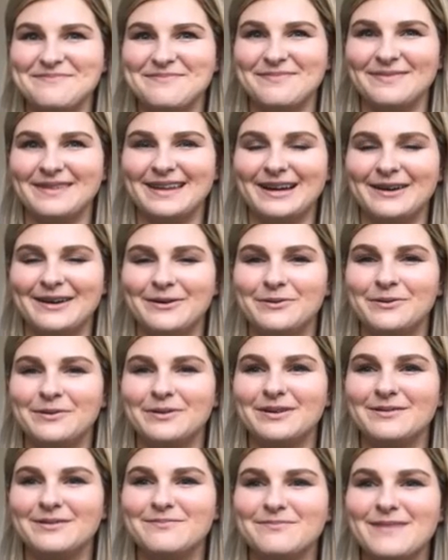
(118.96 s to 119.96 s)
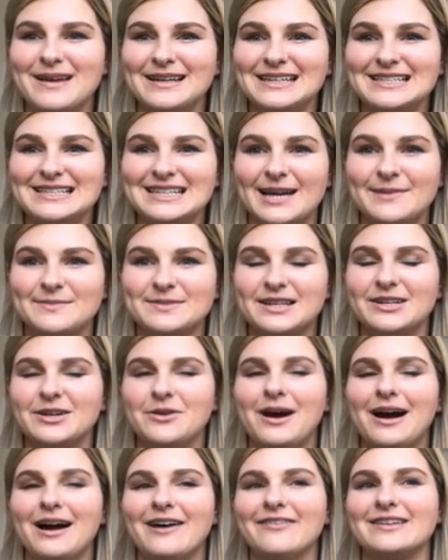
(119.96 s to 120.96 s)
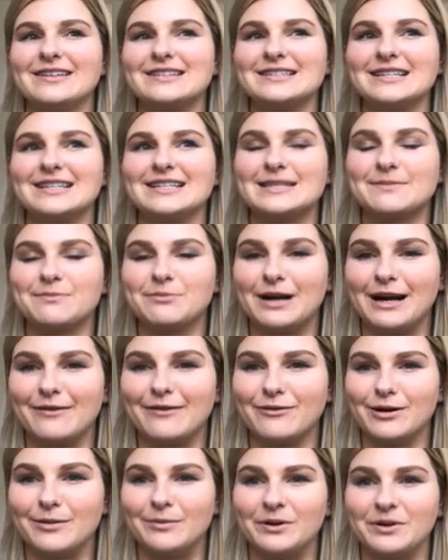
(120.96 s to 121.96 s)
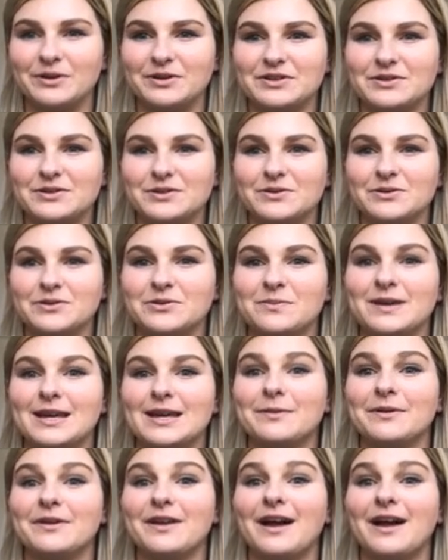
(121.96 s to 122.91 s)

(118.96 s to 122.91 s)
Now, many times, I know obviously it's preferable to be able to